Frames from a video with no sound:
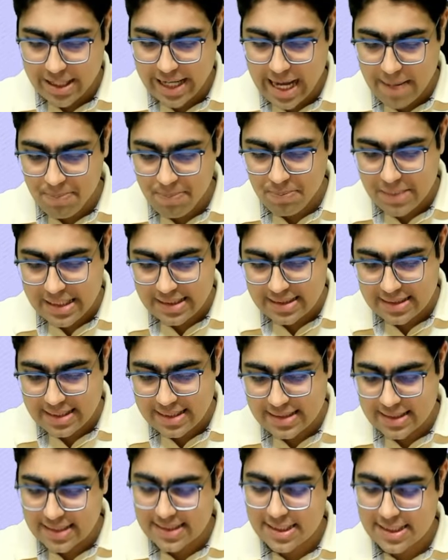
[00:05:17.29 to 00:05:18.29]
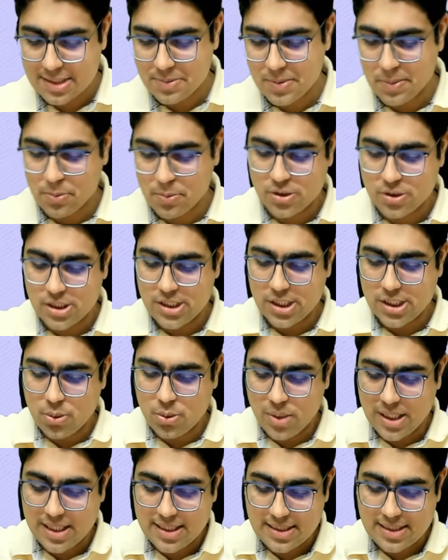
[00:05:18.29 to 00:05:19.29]
RAP means risk assessment procedure
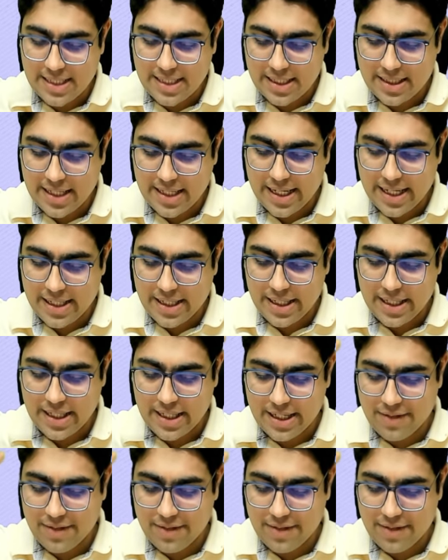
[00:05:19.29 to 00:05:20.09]
to understand the entity,